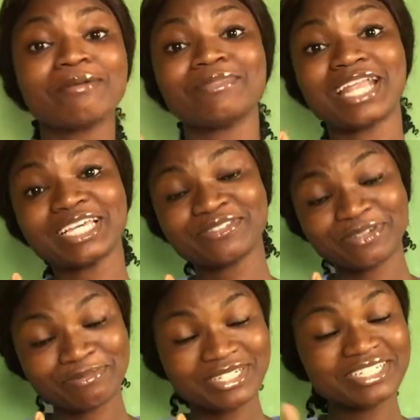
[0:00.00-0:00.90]
But as
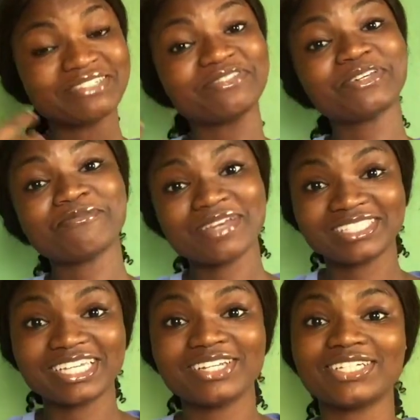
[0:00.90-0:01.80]
for me, the video
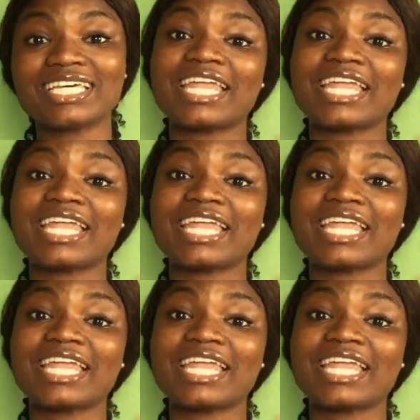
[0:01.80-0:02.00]
meant a lot,